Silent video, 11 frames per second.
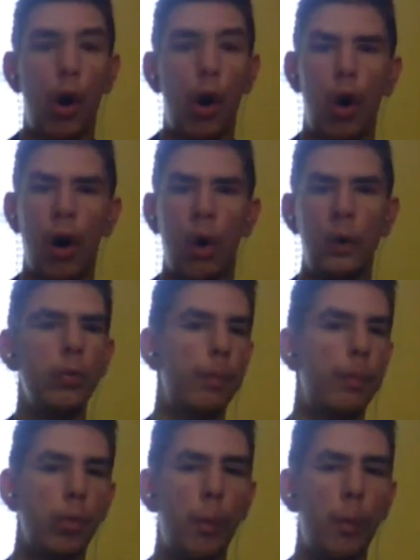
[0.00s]
He was a Pro
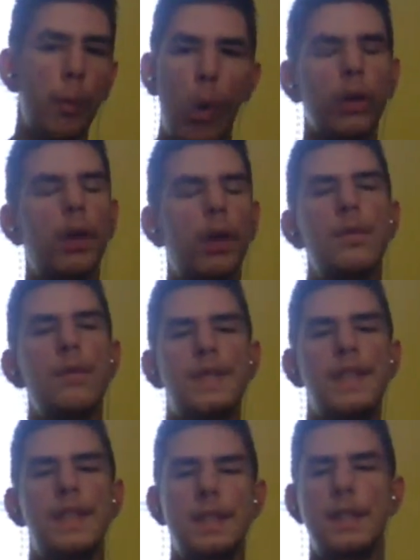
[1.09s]
Bowler. No, he was decent.
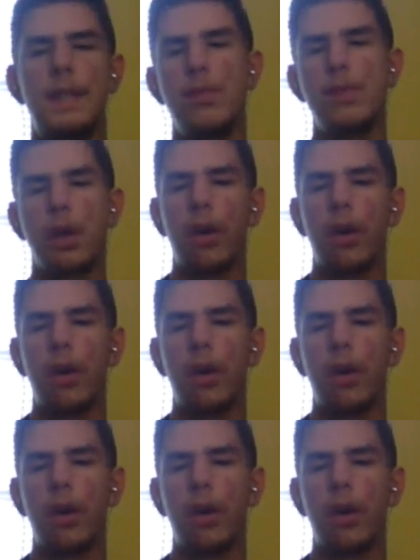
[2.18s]
He was all right.